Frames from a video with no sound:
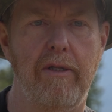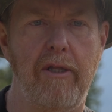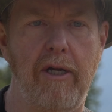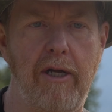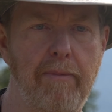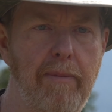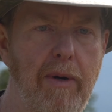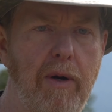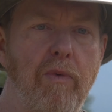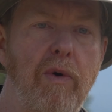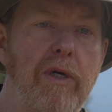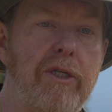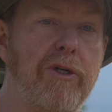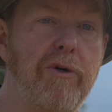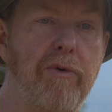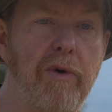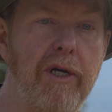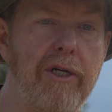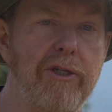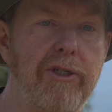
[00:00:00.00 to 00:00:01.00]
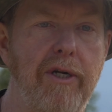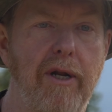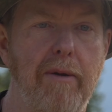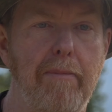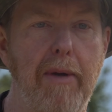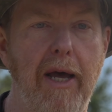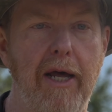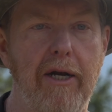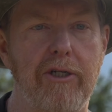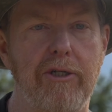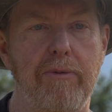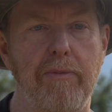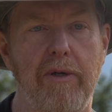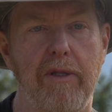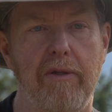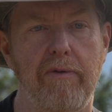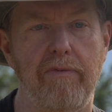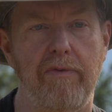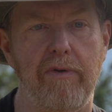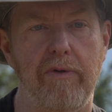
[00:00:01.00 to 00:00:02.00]
think about restoration and management
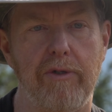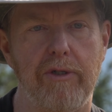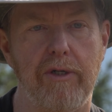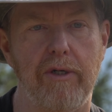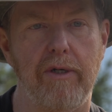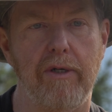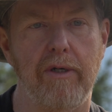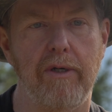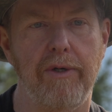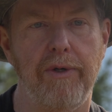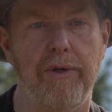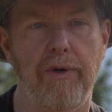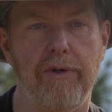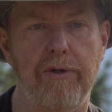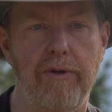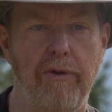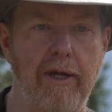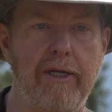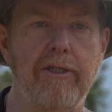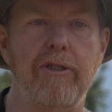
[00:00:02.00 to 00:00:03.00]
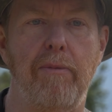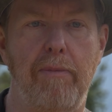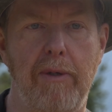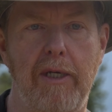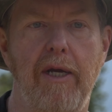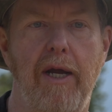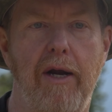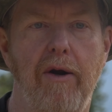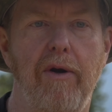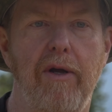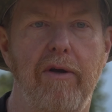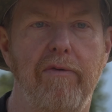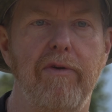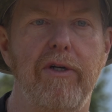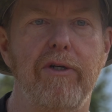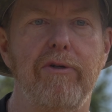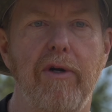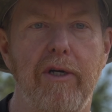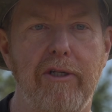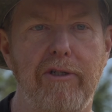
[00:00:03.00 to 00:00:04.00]
in the future. So that's a big area of
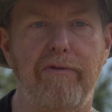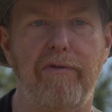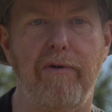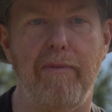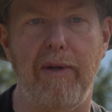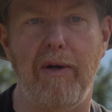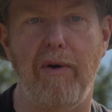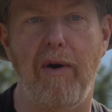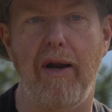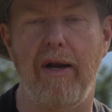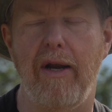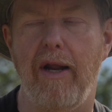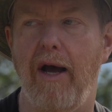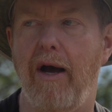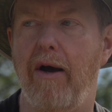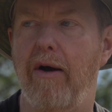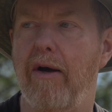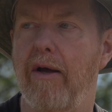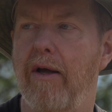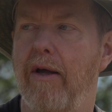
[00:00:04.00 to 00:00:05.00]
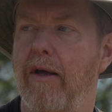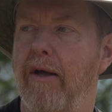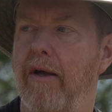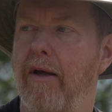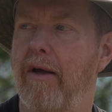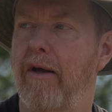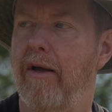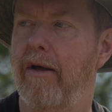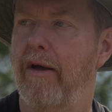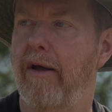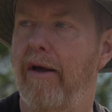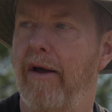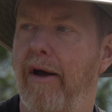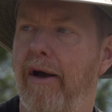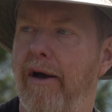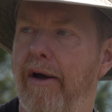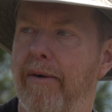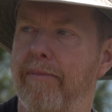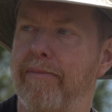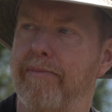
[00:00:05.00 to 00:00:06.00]
interest for me right
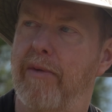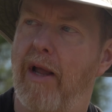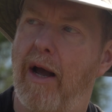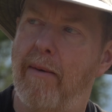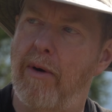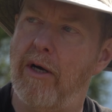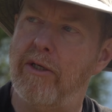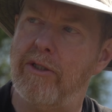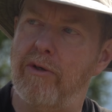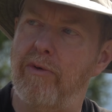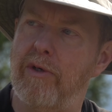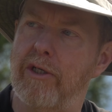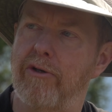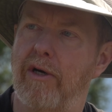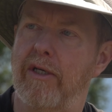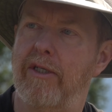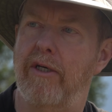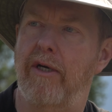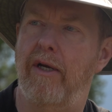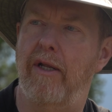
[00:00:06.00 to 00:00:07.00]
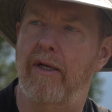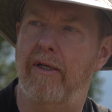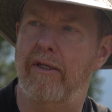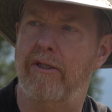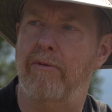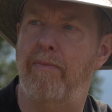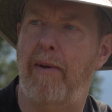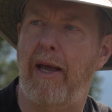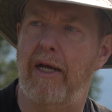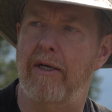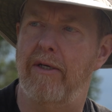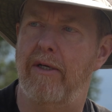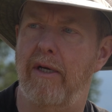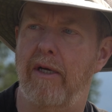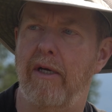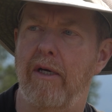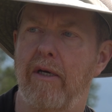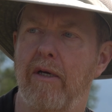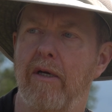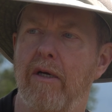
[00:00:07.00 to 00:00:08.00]
now. I'm also interested in
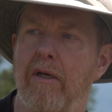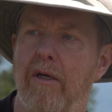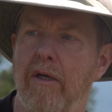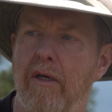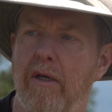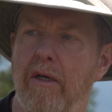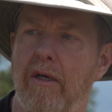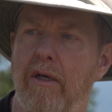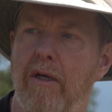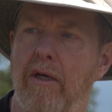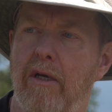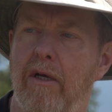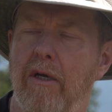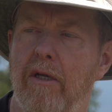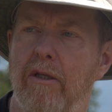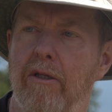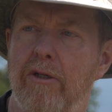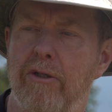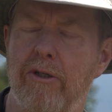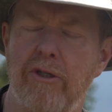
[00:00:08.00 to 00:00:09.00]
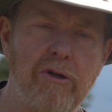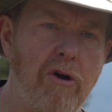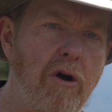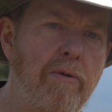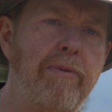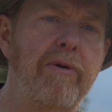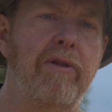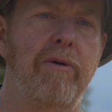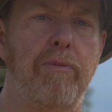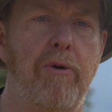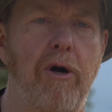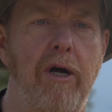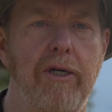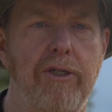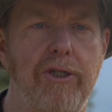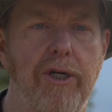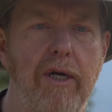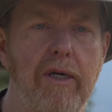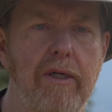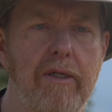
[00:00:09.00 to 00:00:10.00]
expanding the scope of the
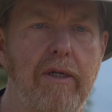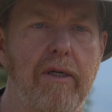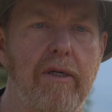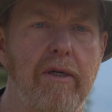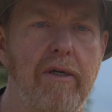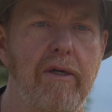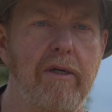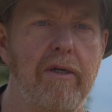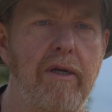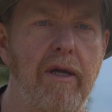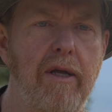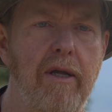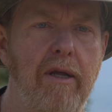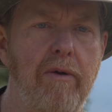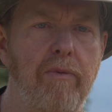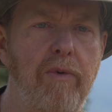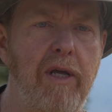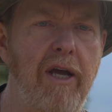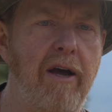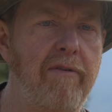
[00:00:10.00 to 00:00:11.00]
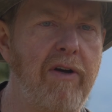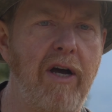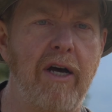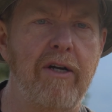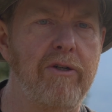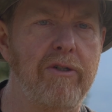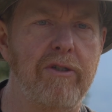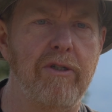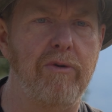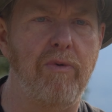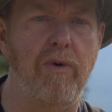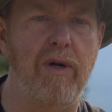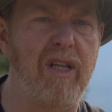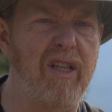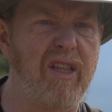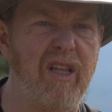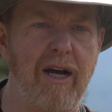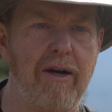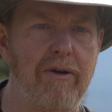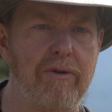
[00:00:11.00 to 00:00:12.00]
project. We have
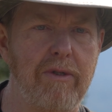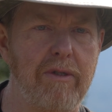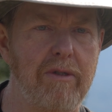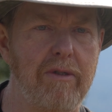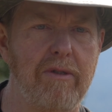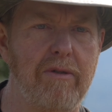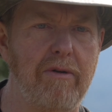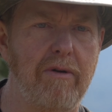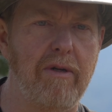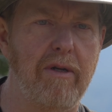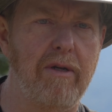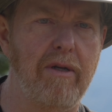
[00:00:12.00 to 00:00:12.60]
120,000